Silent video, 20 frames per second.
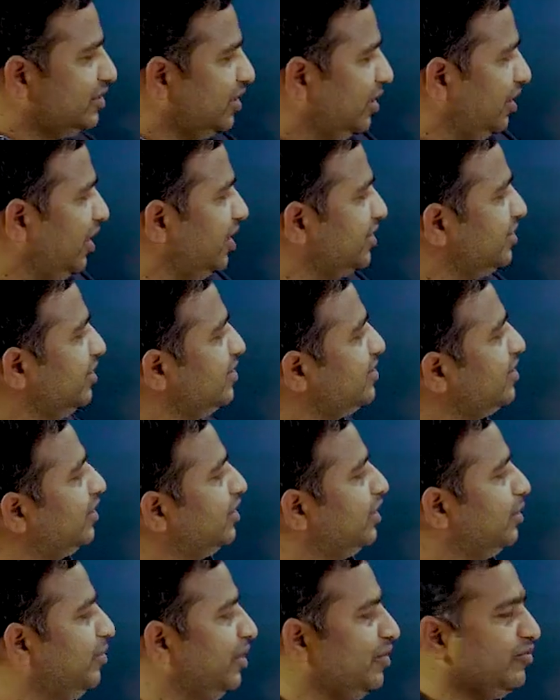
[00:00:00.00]
the relation is
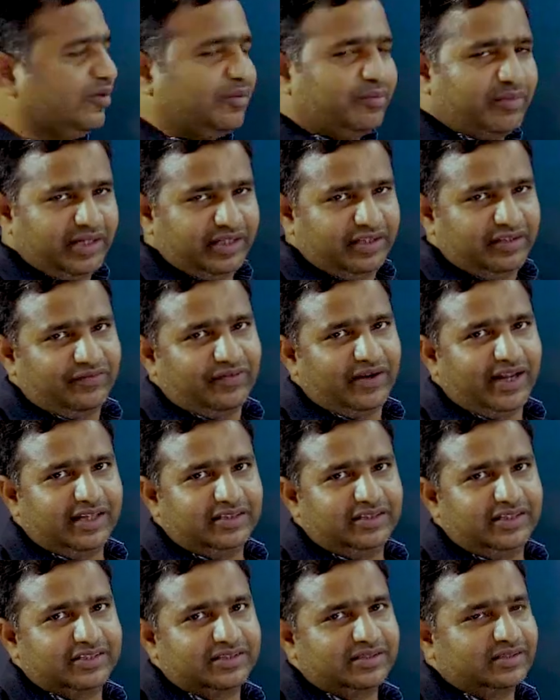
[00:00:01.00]
nothing but 1 by F,
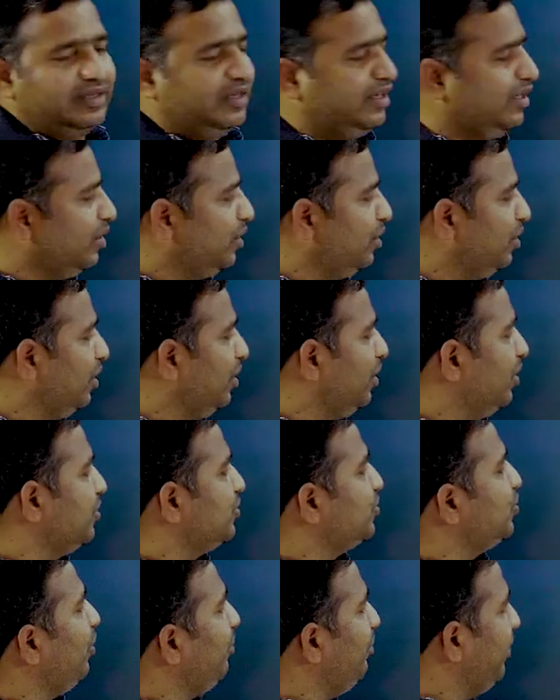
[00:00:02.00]
like this.
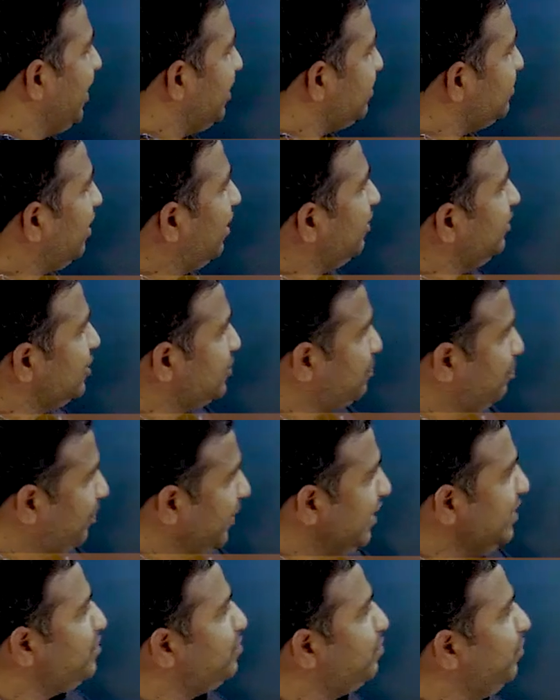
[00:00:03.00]
So based on this
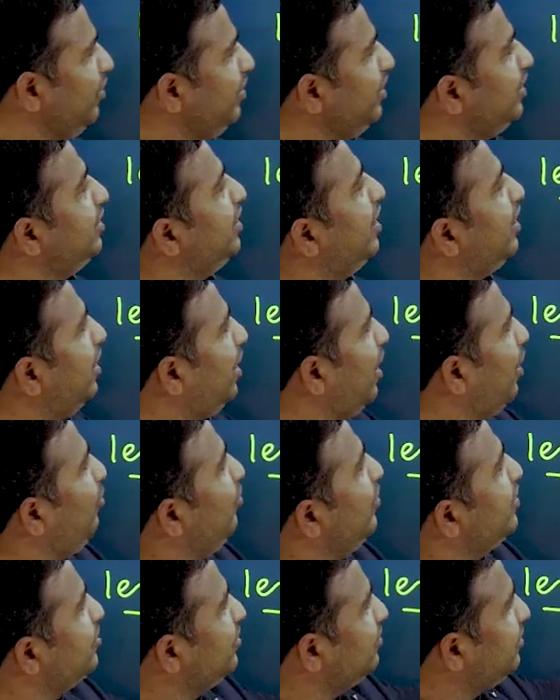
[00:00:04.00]
principle, here now
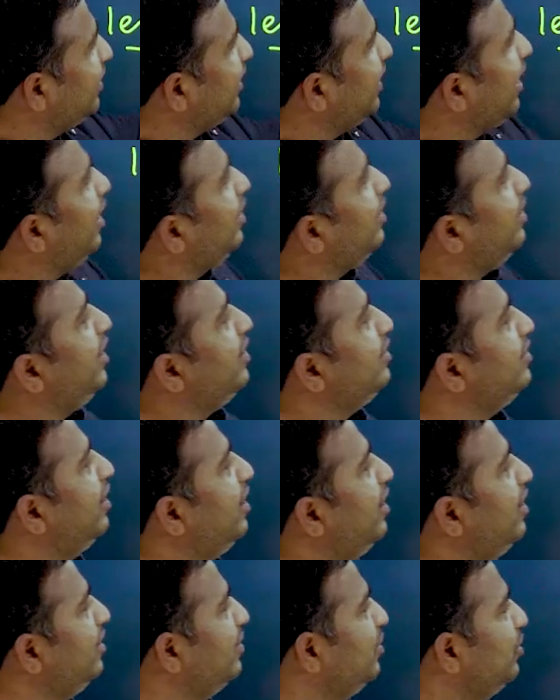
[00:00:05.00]
we should calculate
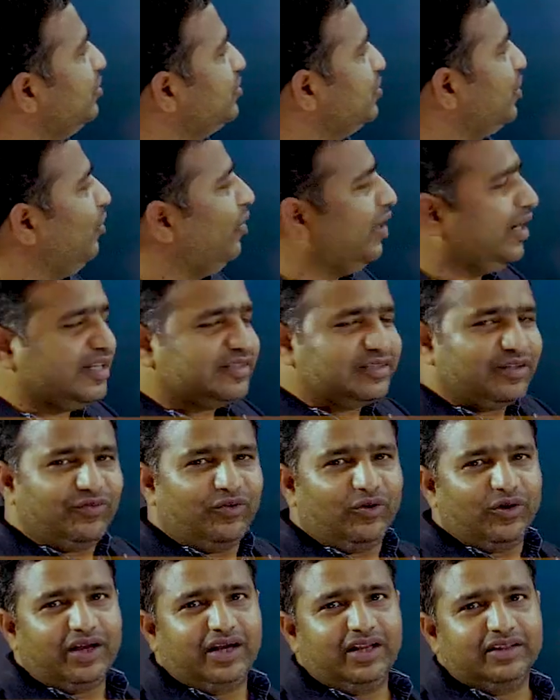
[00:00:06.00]
the, so what is the
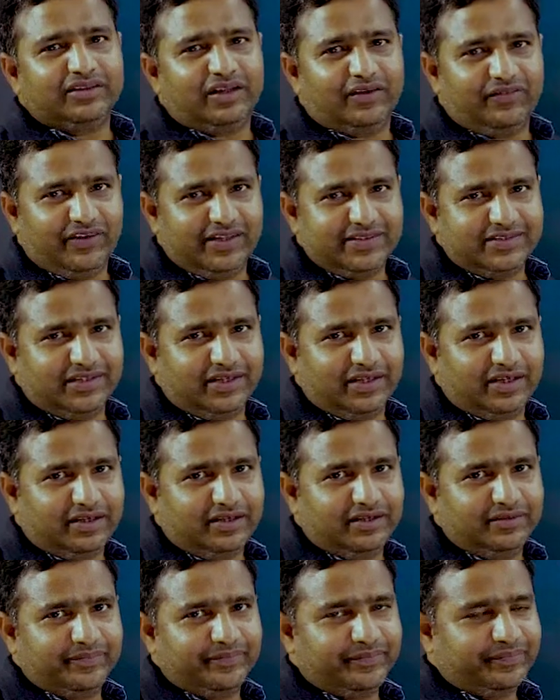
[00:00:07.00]
focal length of lens
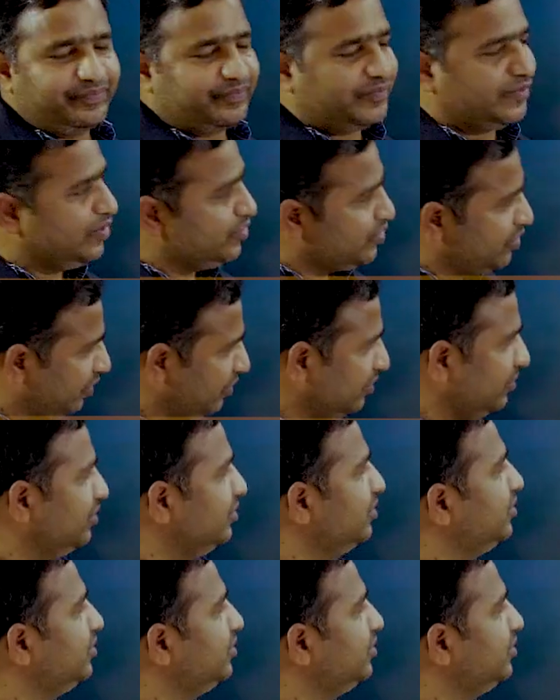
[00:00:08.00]
here? So